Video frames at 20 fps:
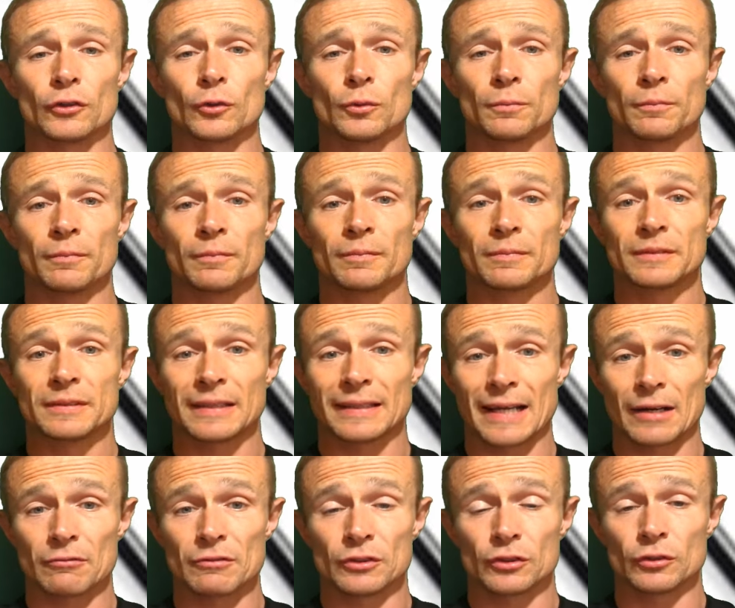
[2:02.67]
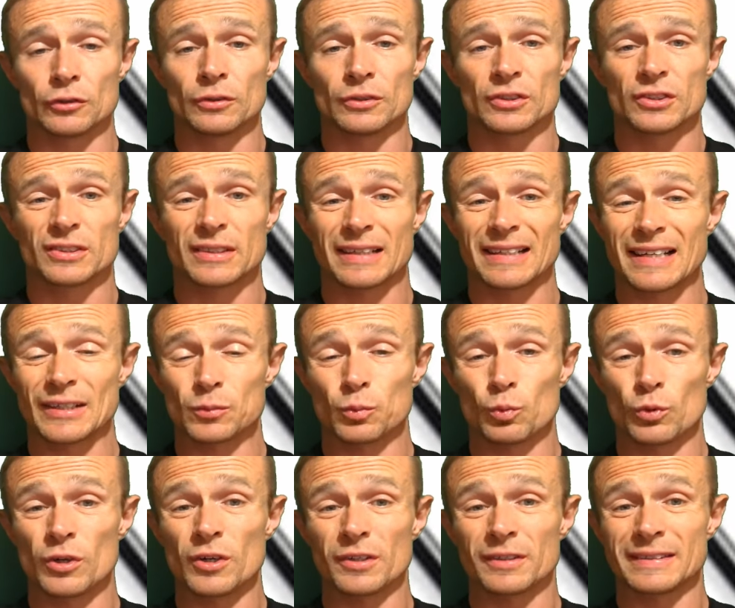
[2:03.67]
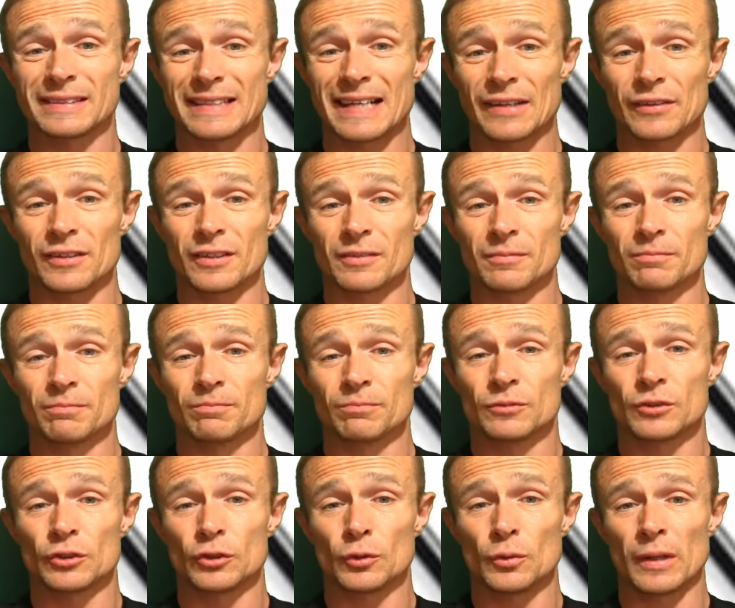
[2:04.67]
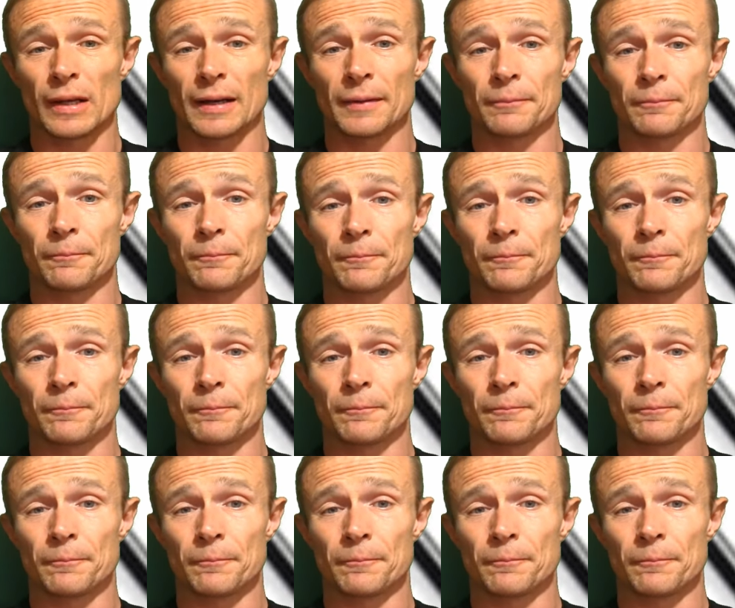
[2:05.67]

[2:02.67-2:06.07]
do to get results. Let's work together to do that.